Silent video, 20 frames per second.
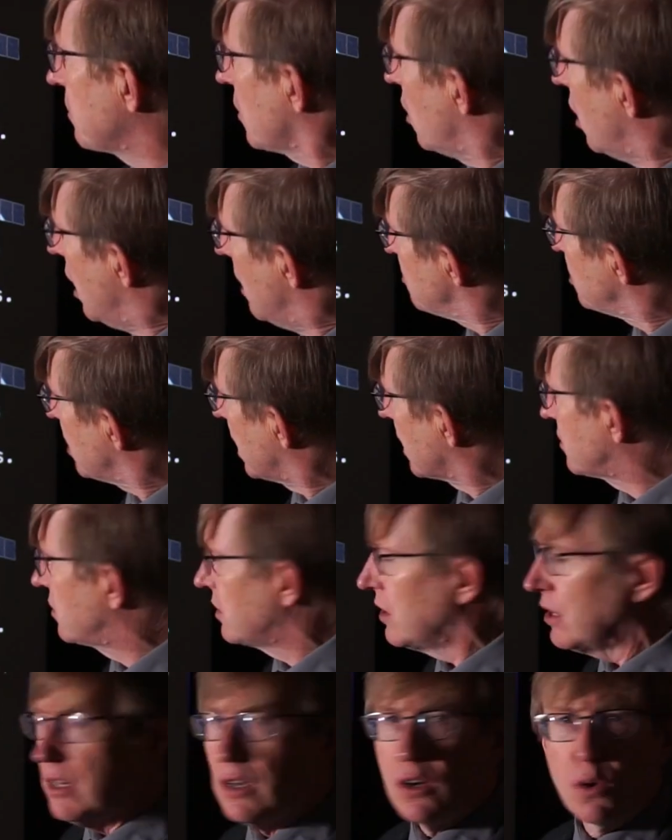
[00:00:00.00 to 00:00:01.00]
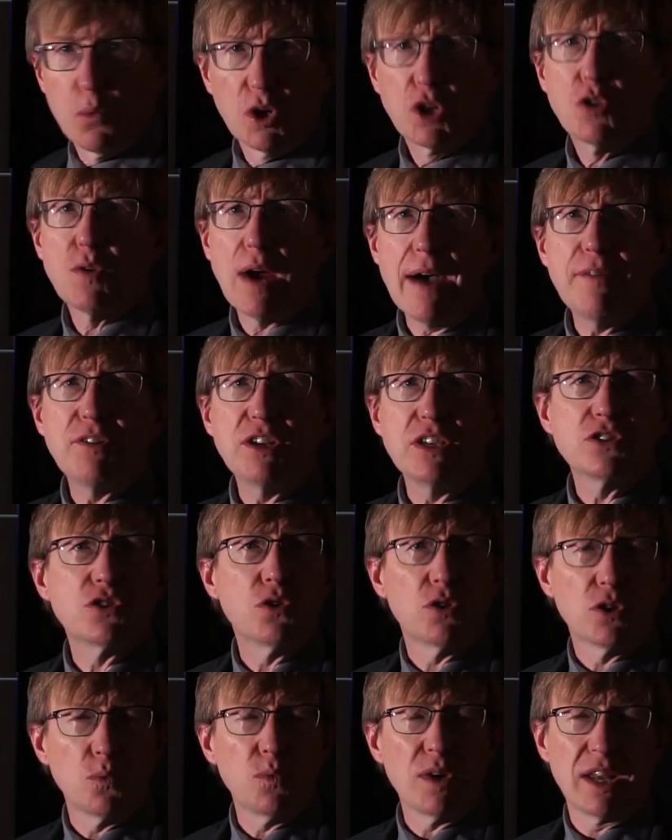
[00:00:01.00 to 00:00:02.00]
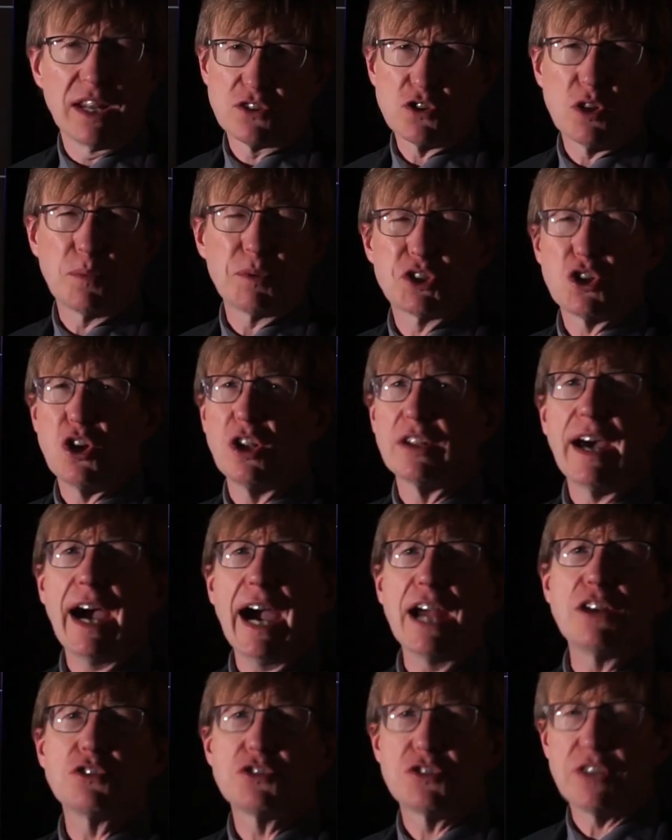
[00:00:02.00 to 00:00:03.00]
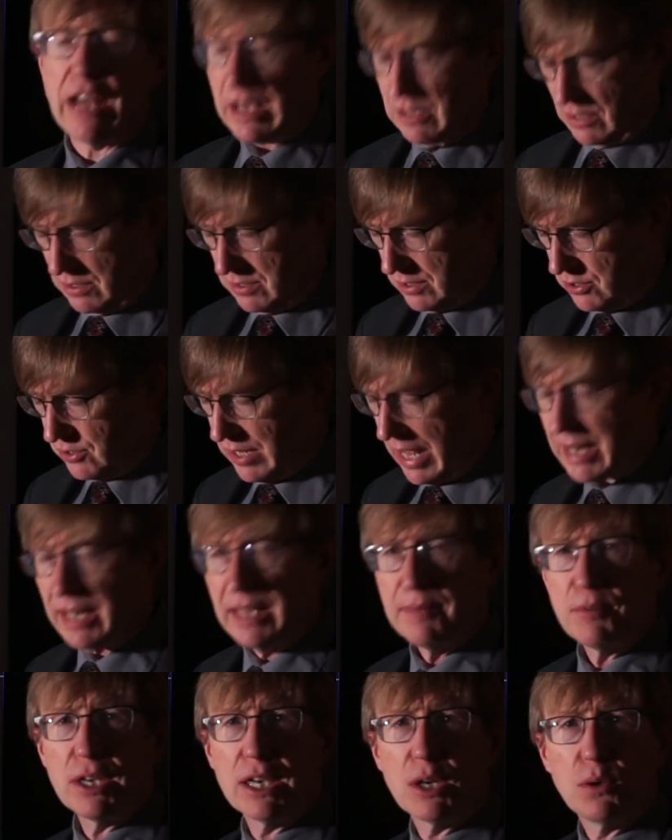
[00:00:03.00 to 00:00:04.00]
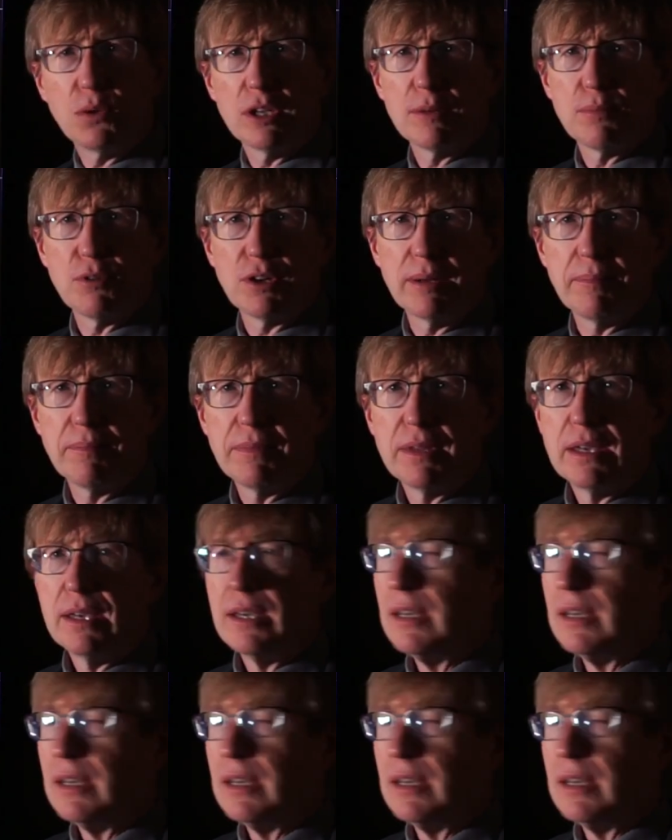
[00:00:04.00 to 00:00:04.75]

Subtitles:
objects where gravity is going to win. It's called hydrostatic equilibrium.